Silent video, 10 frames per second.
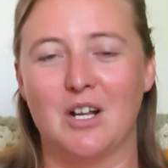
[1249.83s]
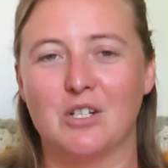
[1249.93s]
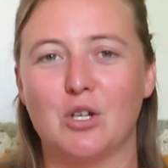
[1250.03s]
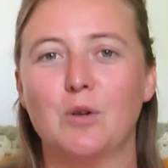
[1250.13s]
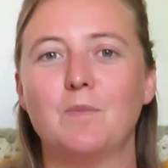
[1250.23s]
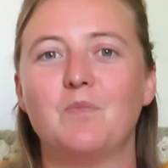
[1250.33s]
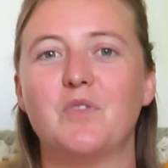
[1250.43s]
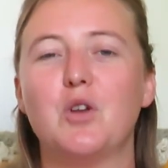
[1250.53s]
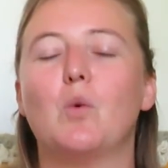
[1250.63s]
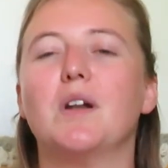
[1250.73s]
So
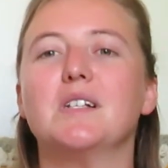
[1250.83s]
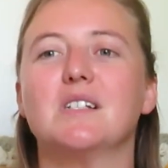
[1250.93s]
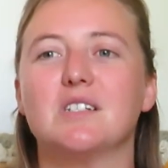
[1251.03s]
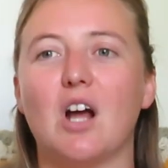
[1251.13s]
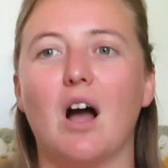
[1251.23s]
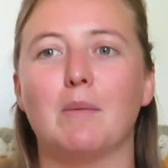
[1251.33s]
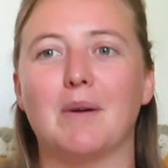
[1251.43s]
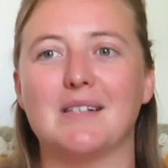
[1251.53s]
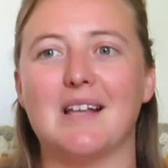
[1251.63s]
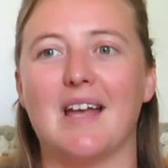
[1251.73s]
you want to start
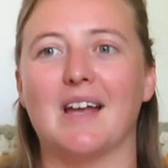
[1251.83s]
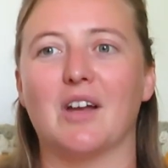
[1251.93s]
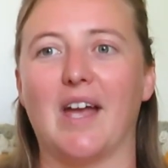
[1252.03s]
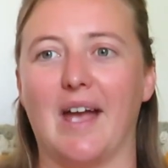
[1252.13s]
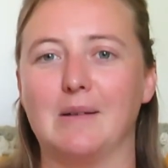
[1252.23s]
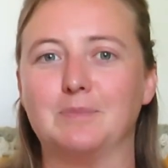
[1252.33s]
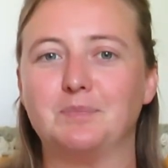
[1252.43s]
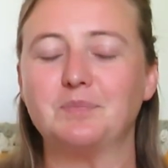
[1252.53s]
by saying, okay,